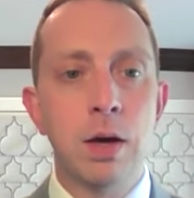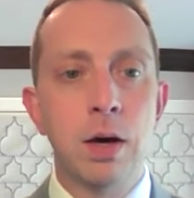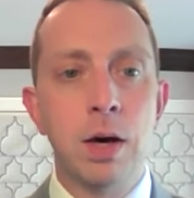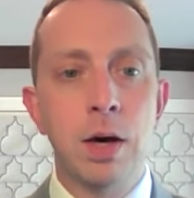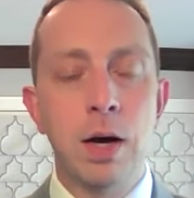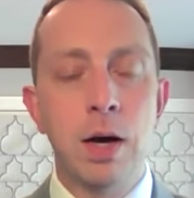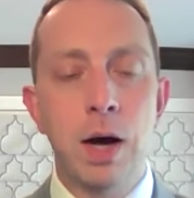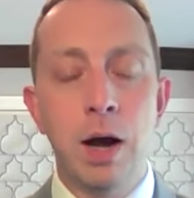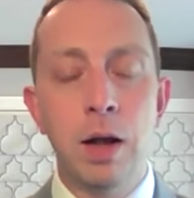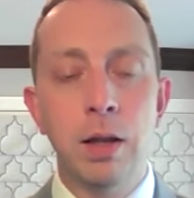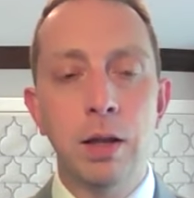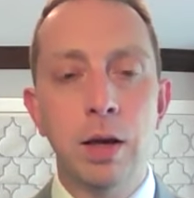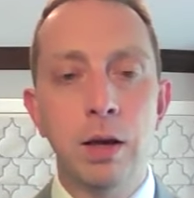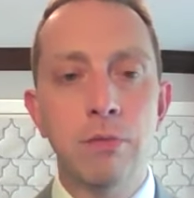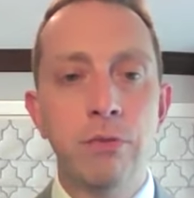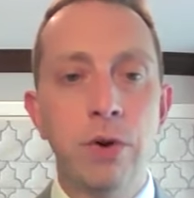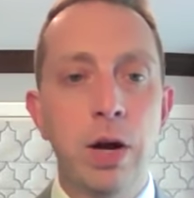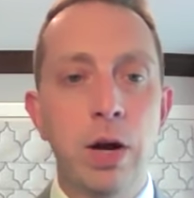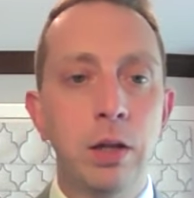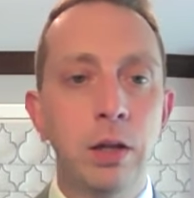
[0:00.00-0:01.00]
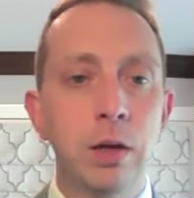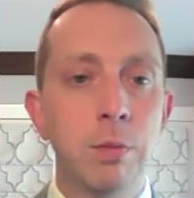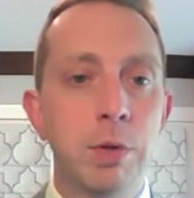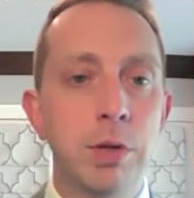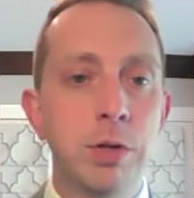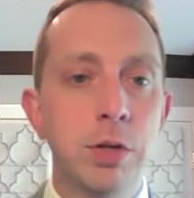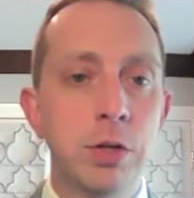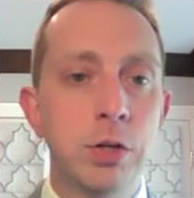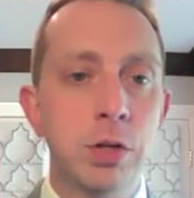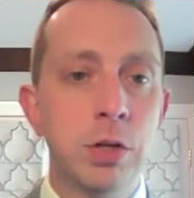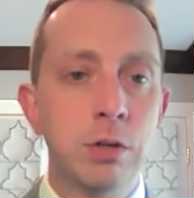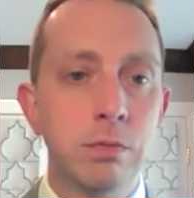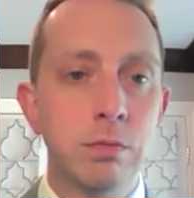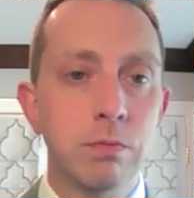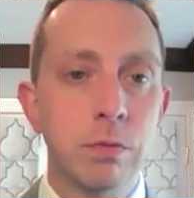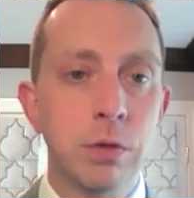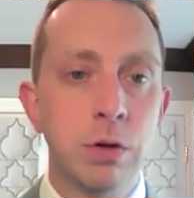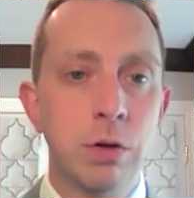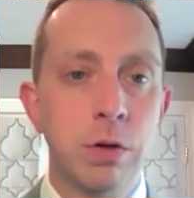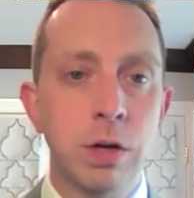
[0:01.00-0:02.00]
I like filing a petition.
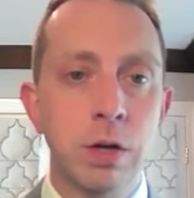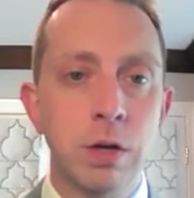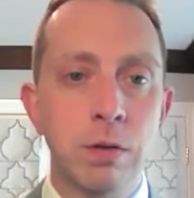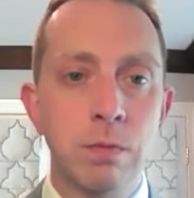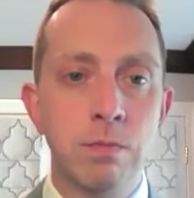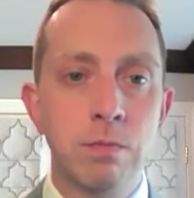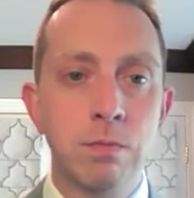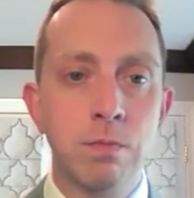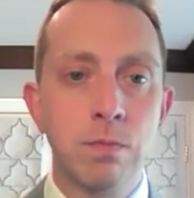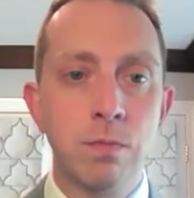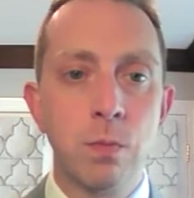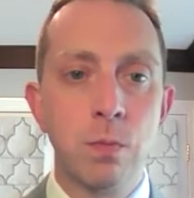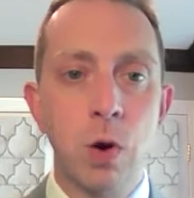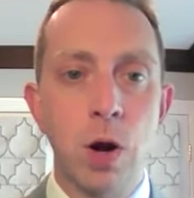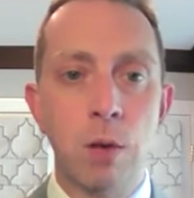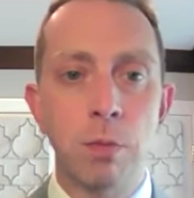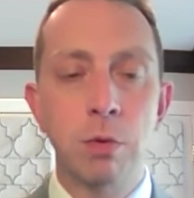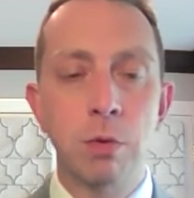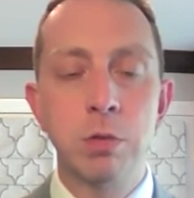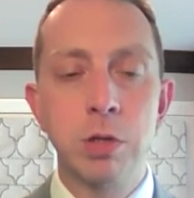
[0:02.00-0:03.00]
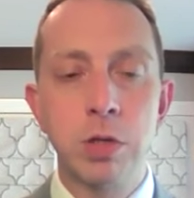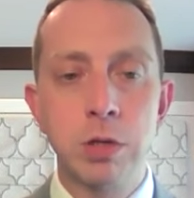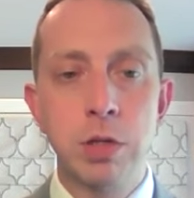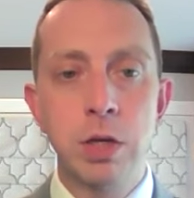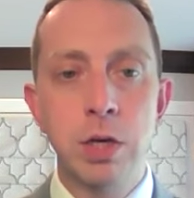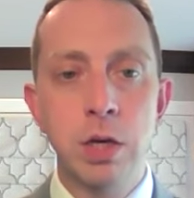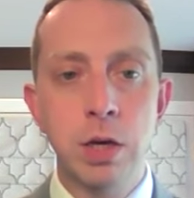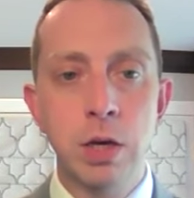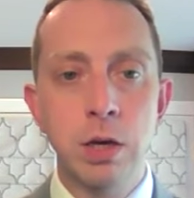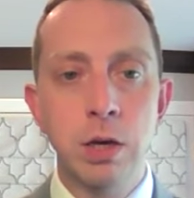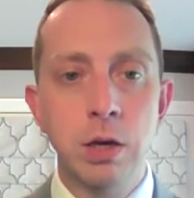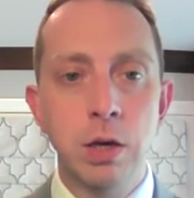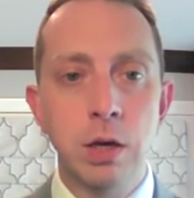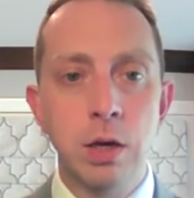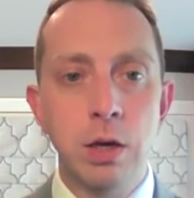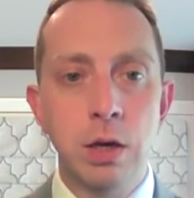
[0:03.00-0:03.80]
You're going to probably see